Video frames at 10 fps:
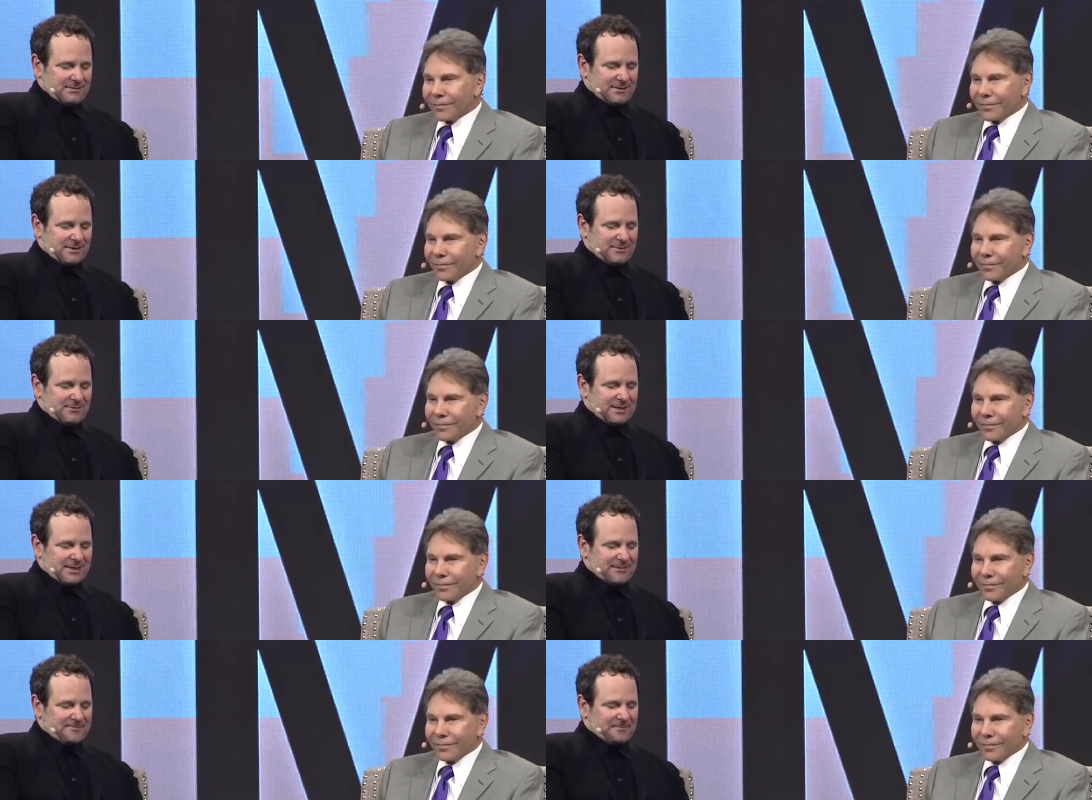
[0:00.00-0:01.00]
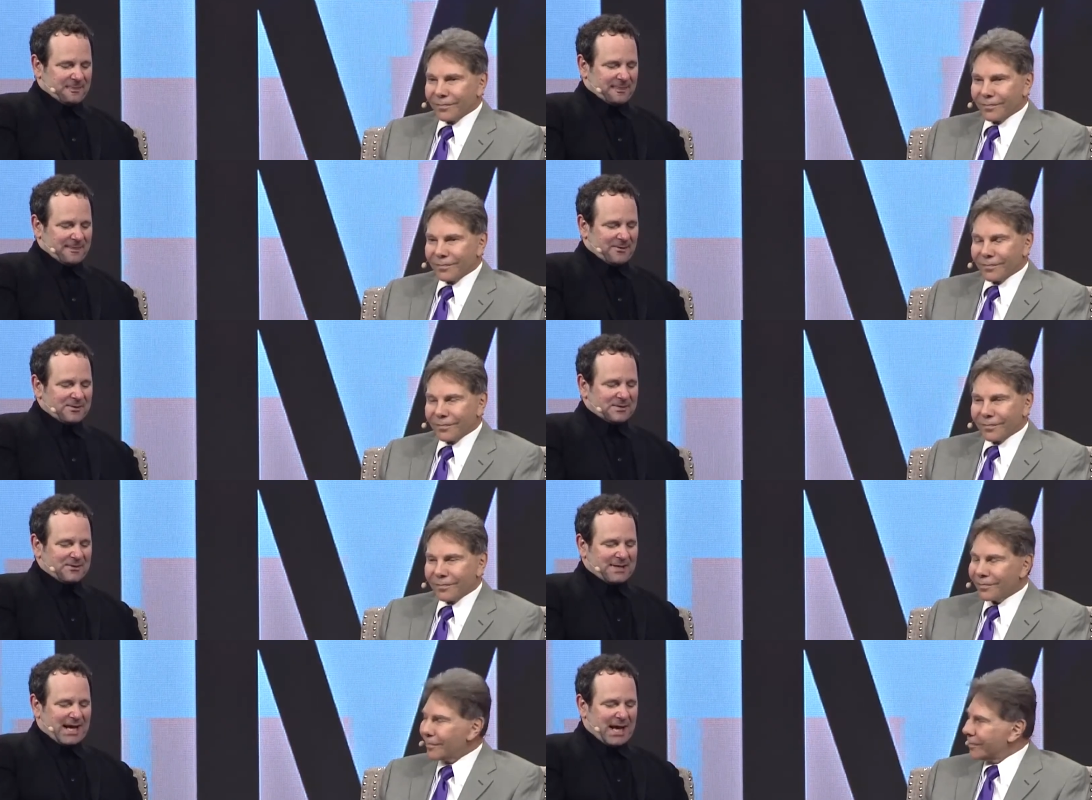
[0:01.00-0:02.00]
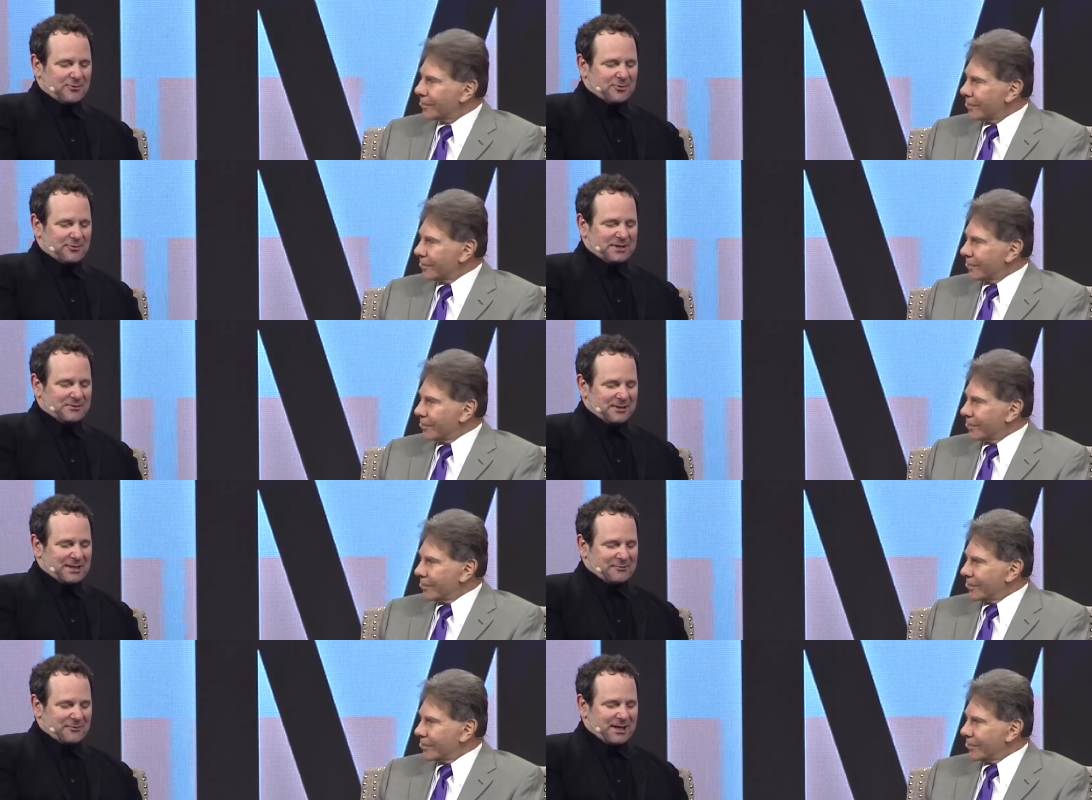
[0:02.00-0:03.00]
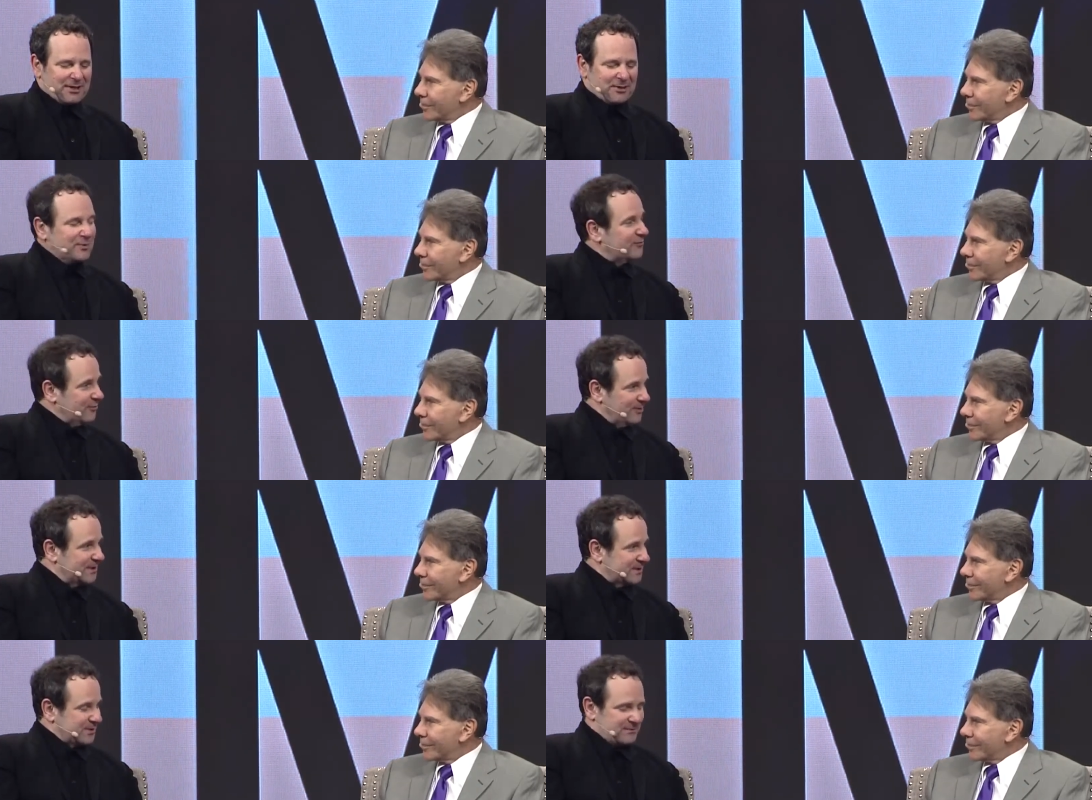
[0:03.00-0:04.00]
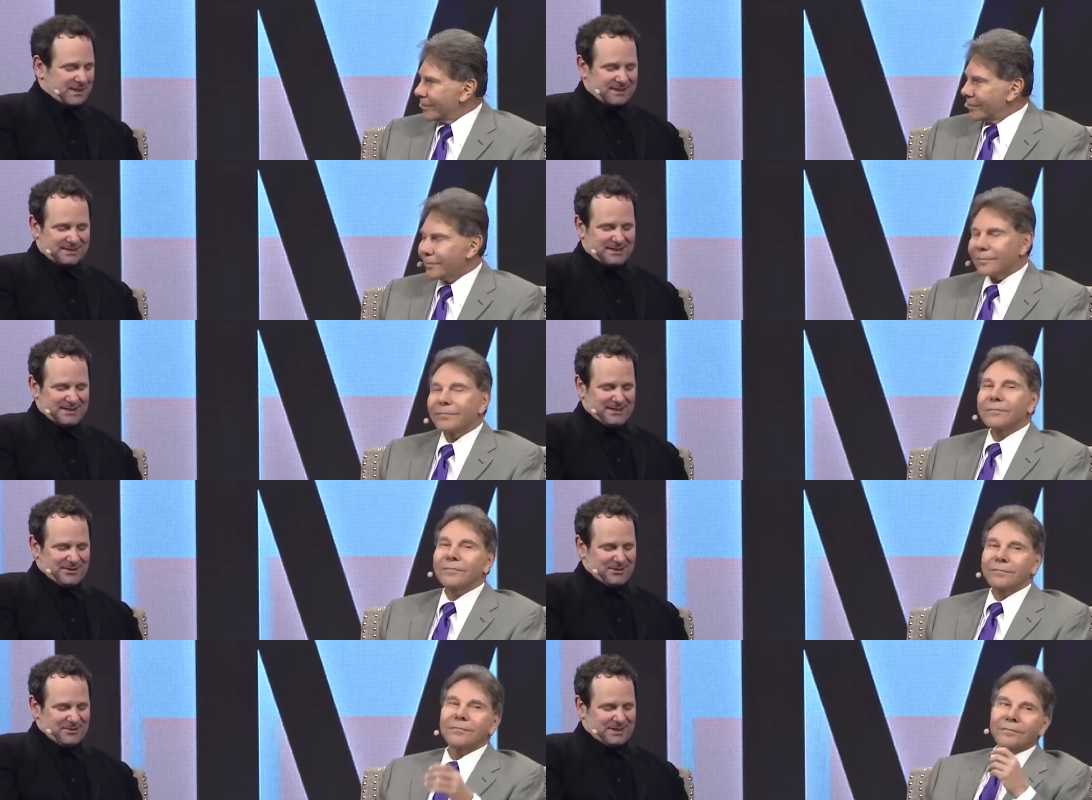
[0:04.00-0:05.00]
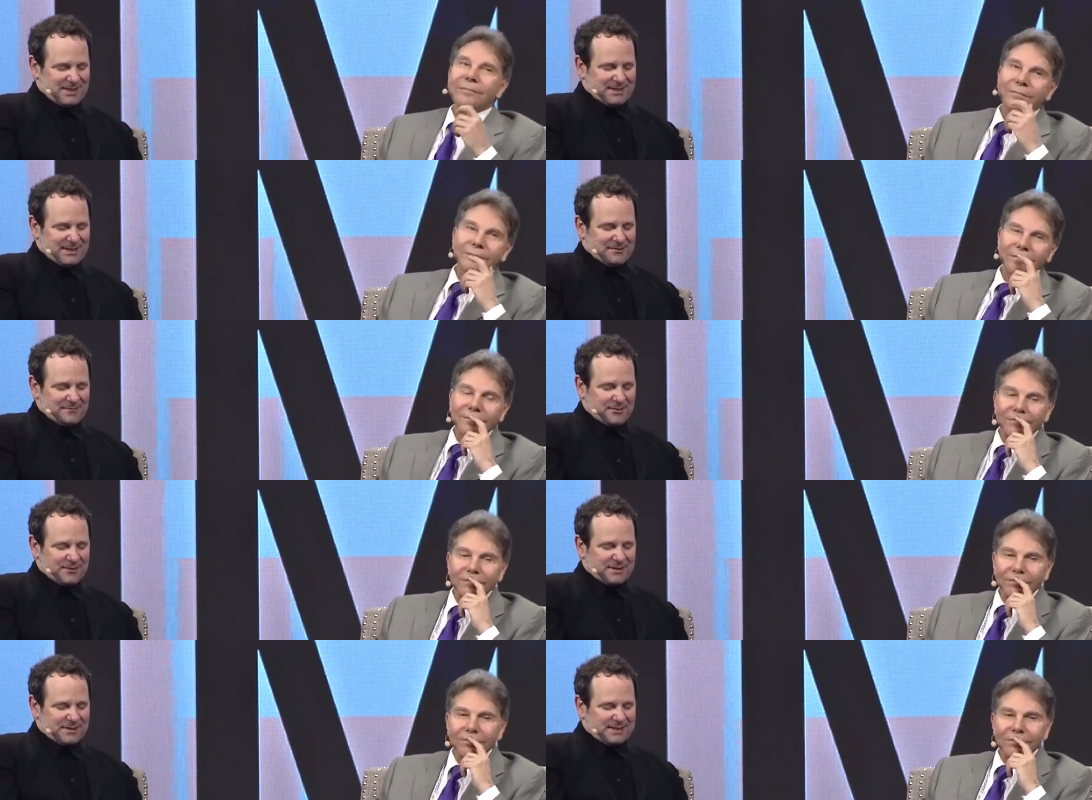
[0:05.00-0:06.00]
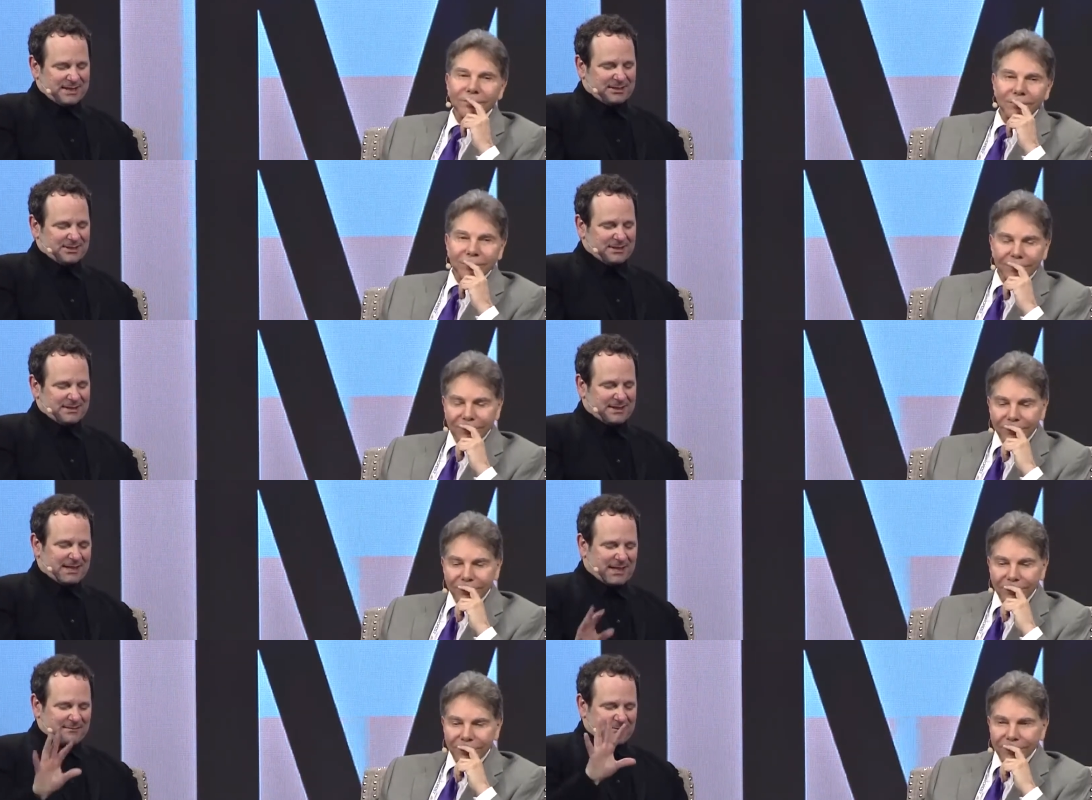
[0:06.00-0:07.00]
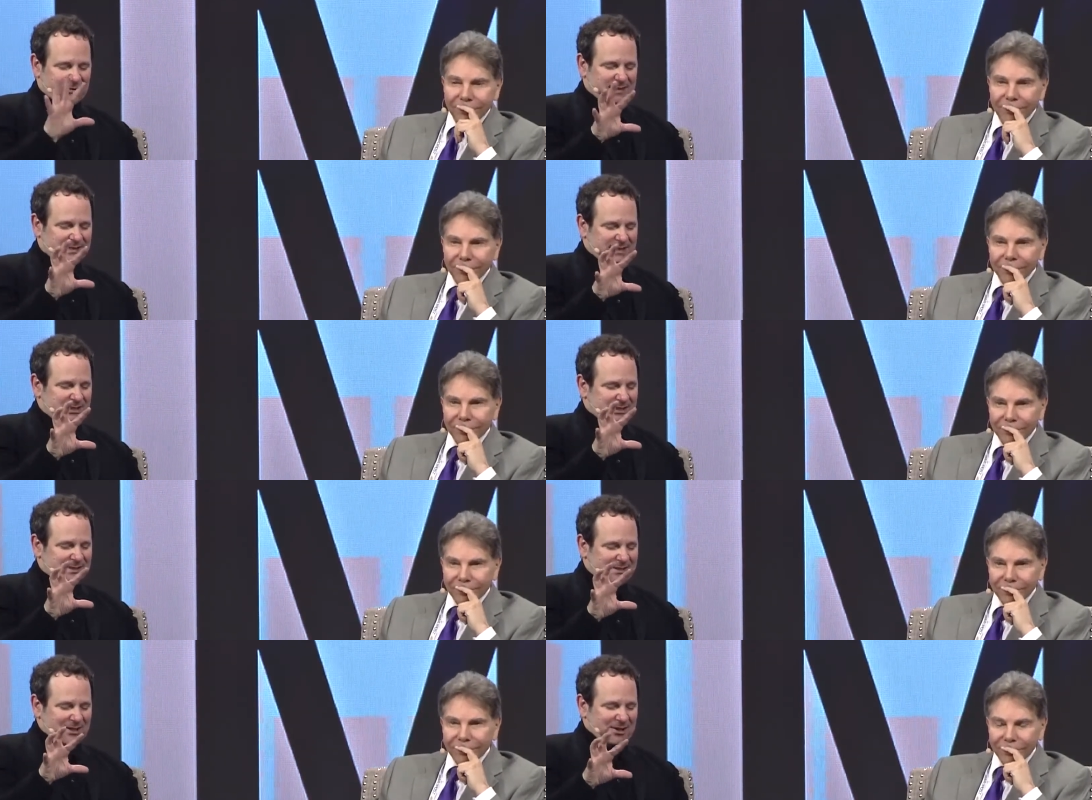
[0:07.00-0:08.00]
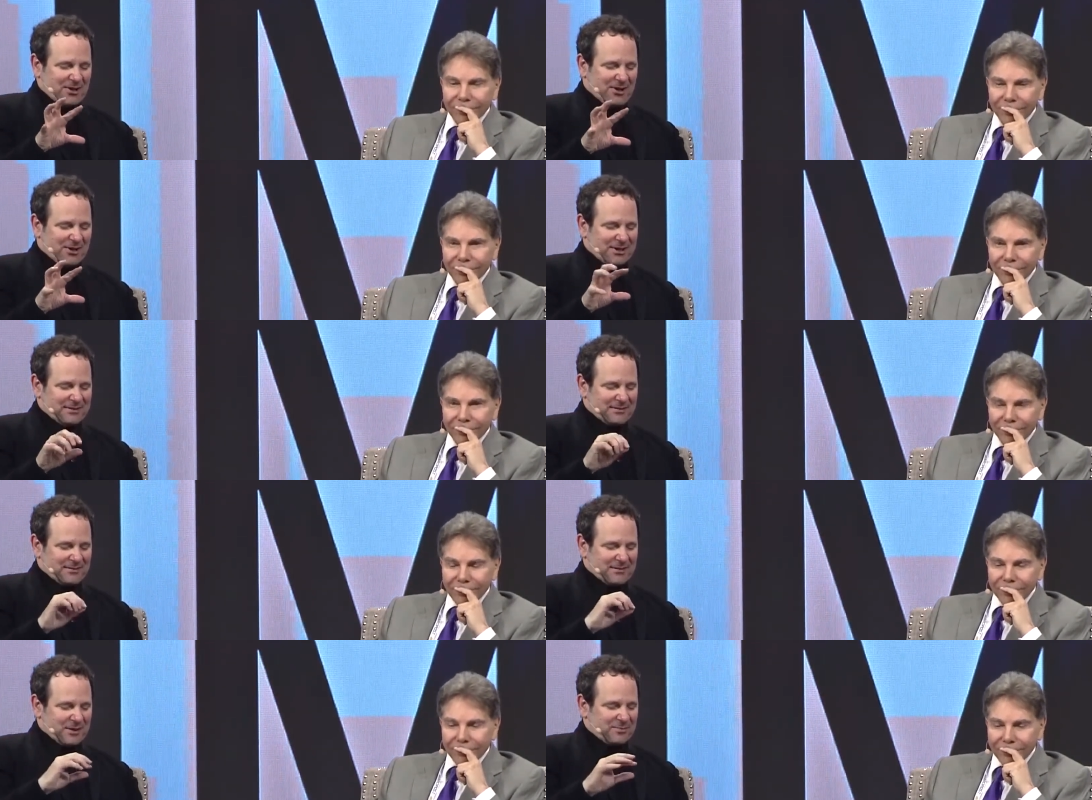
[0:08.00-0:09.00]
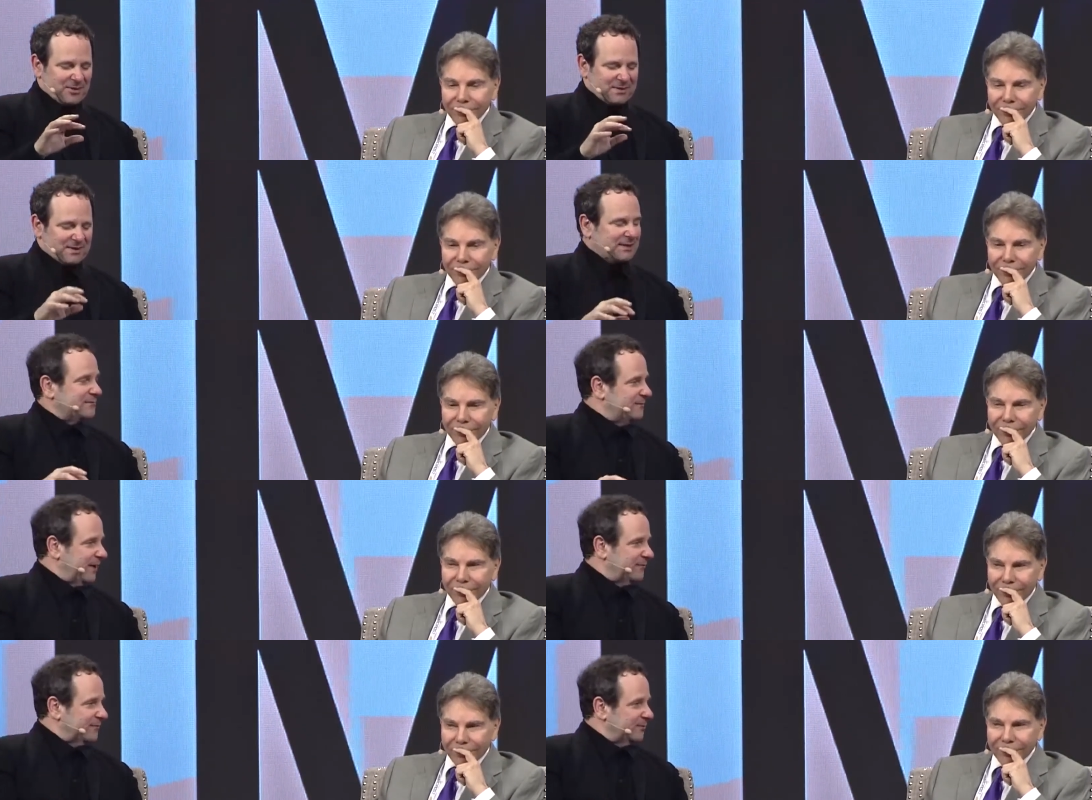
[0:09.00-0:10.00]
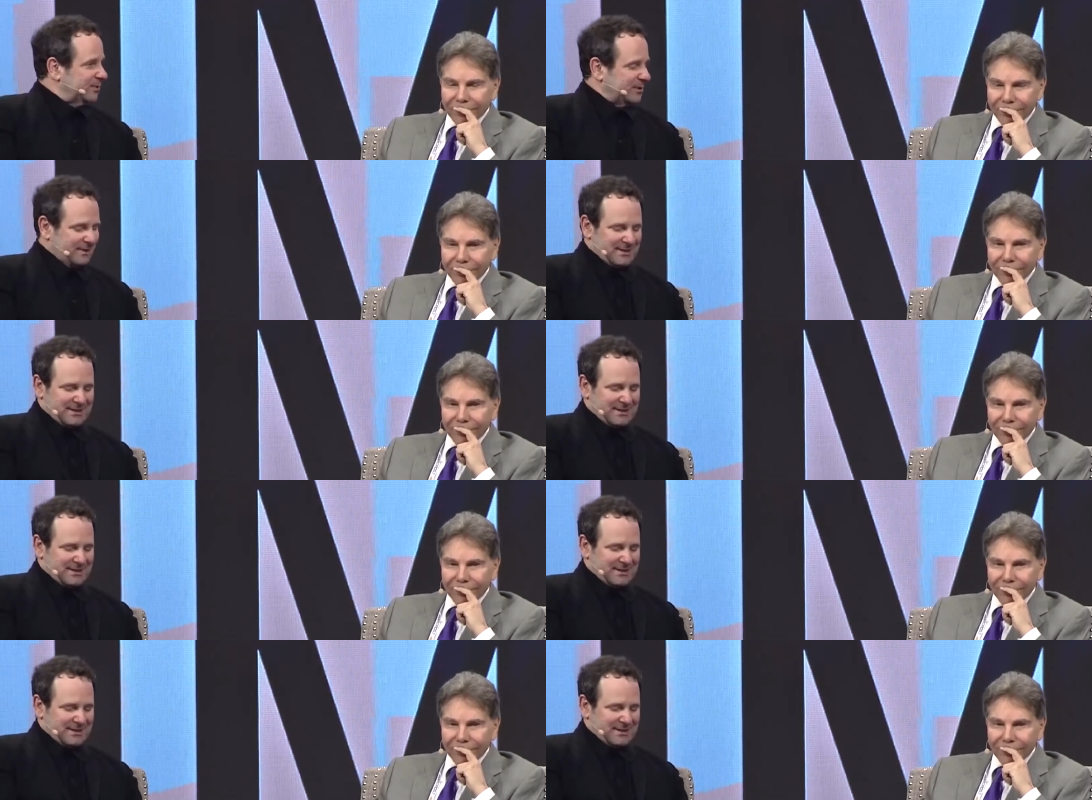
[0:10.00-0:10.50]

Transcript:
Speaker 1: So um, also in how are we doing in rate our performance surveys, you said that focused attention, that that focused attention on their mostly favorable